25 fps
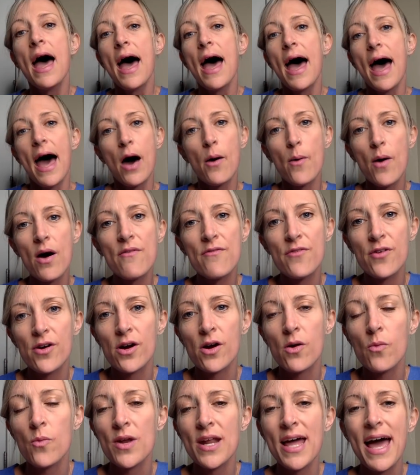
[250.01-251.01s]

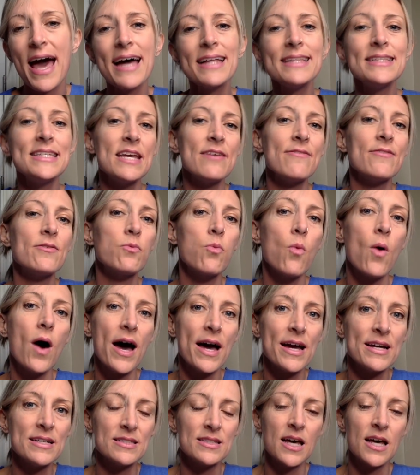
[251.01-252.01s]
However, when I had David
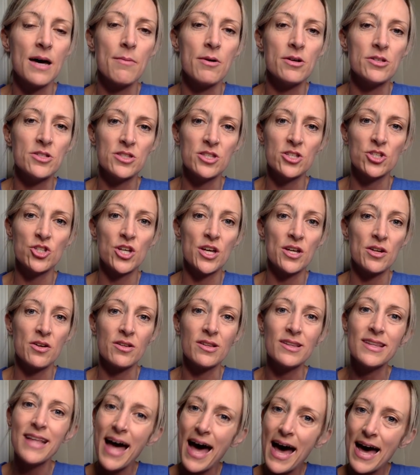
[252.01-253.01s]
Weiss come onto the channel
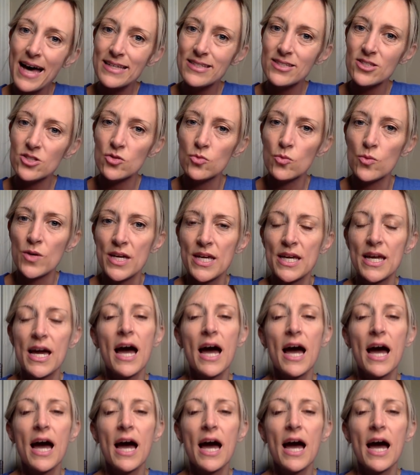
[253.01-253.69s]
last week,